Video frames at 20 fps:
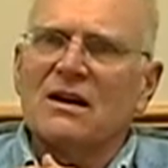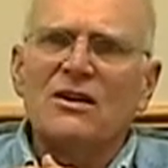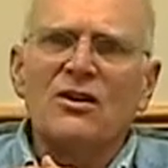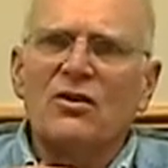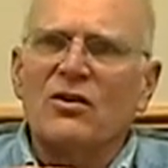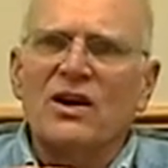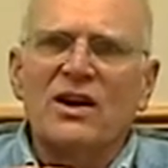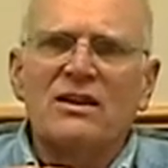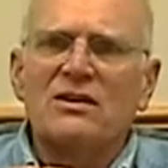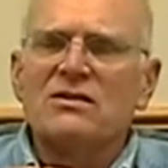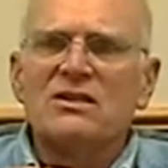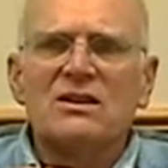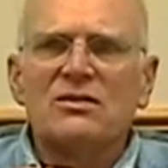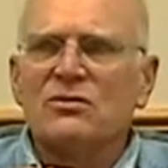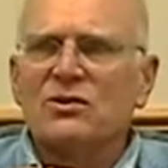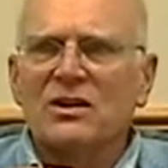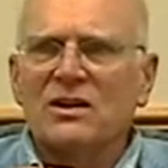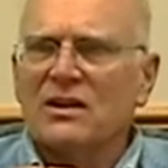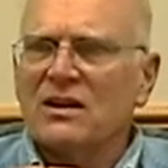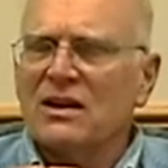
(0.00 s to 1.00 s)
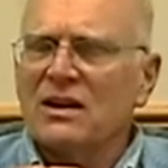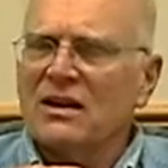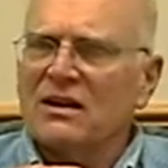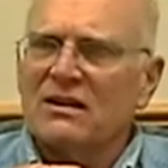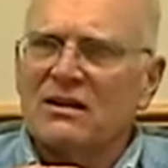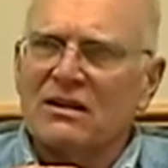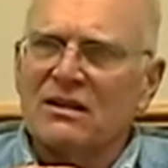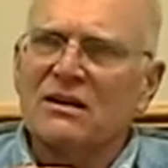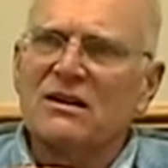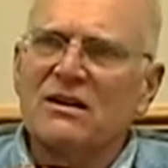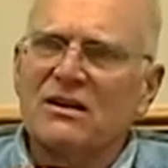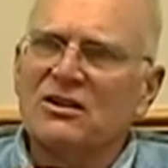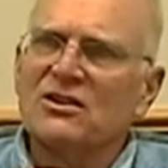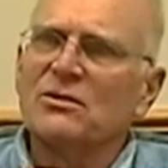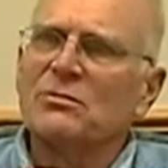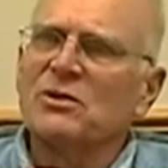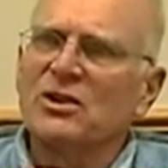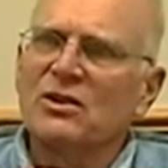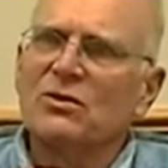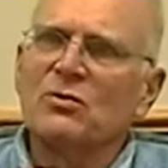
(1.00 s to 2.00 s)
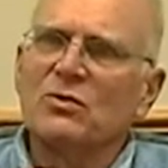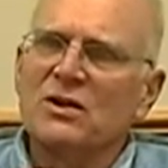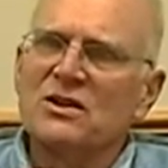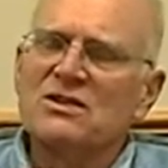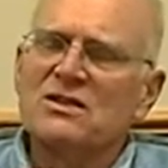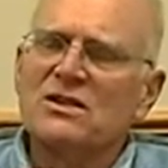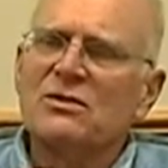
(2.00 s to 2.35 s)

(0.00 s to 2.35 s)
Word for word: no, I didn't really get out into the country, but the ones,